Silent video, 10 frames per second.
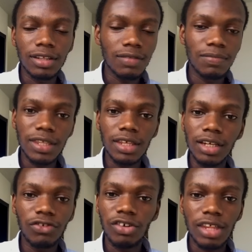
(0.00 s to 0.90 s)
it's
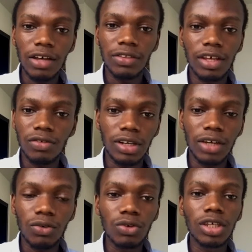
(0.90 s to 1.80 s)
basically just out there to
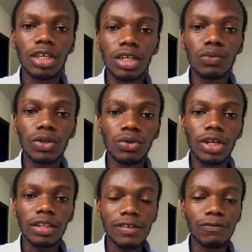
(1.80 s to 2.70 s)
like, okay, we know
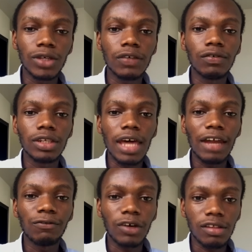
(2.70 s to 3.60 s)
that if we give it the
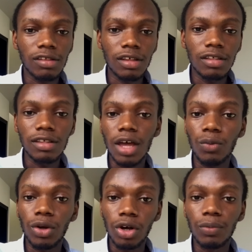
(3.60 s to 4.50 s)
advanced thing
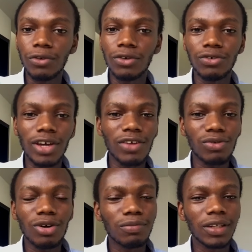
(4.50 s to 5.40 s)
that will help you, you guys
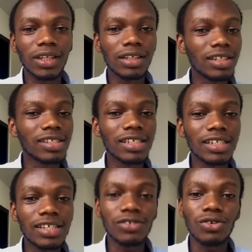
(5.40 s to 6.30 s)
will complain that this
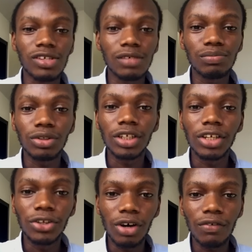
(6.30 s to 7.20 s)
thing is not simple
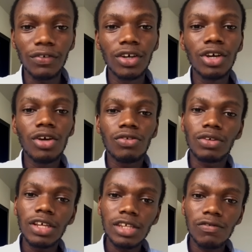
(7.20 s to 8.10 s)
enough.
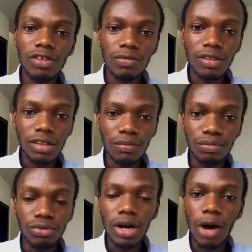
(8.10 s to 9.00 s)
So let's give you something
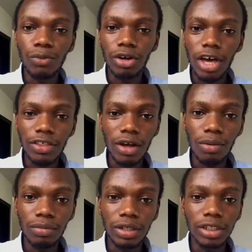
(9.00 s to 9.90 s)
simple and we'll get
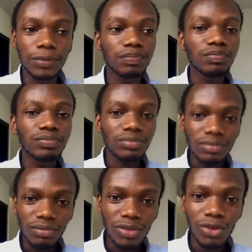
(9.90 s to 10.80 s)
our money.
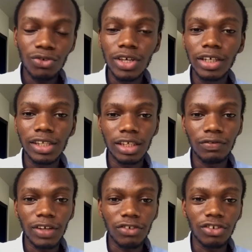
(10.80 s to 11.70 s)
You get the
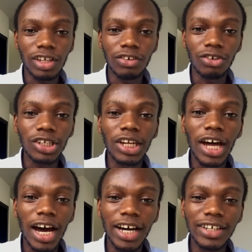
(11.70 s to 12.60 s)
satisfaction that you're running
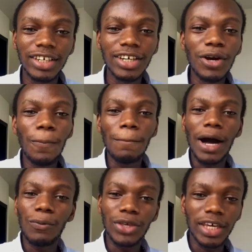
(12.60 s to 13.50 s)
the ad,
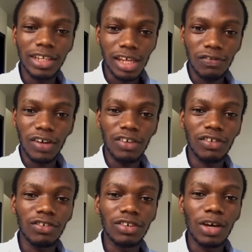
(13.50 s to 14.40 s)
and we get a
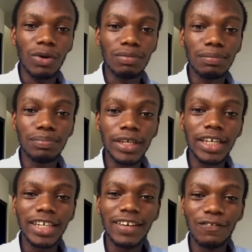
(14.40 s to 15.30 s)
satisfaction that we're being
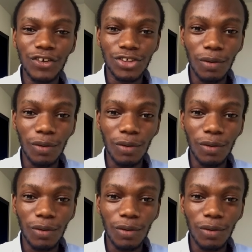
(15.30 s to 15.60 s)
paid for